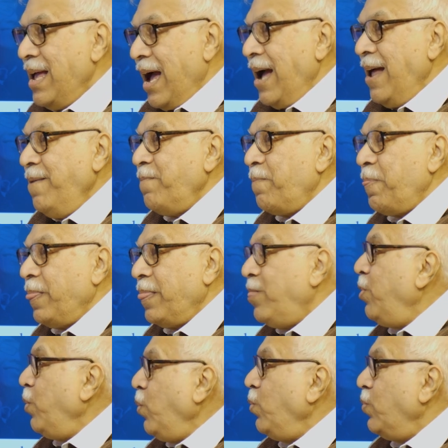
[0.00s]
And
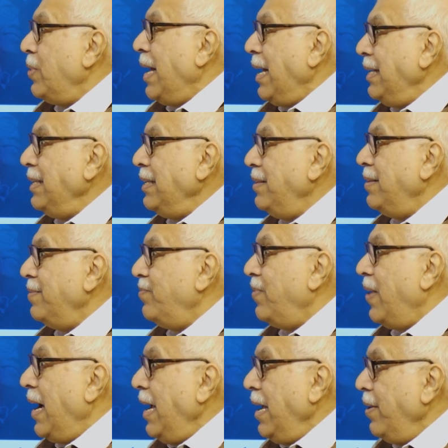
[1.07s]
so that is
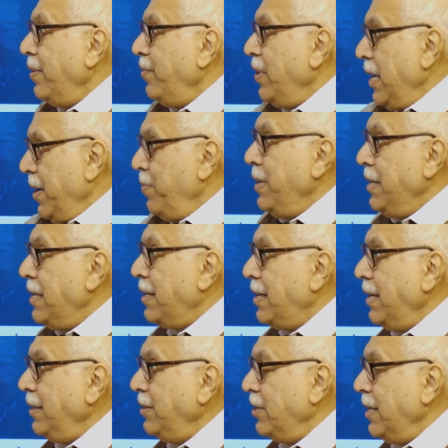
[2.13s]
why we
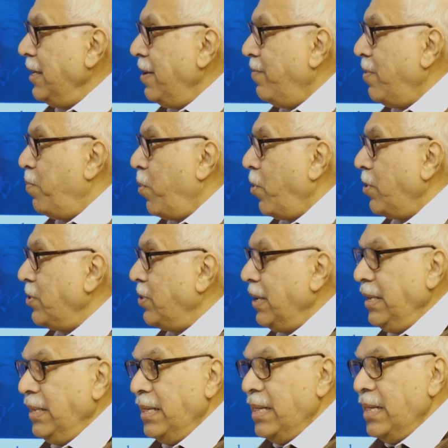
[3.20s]
immediately changed our
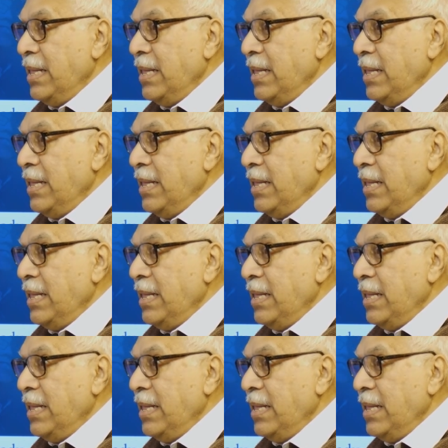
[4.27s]
policy,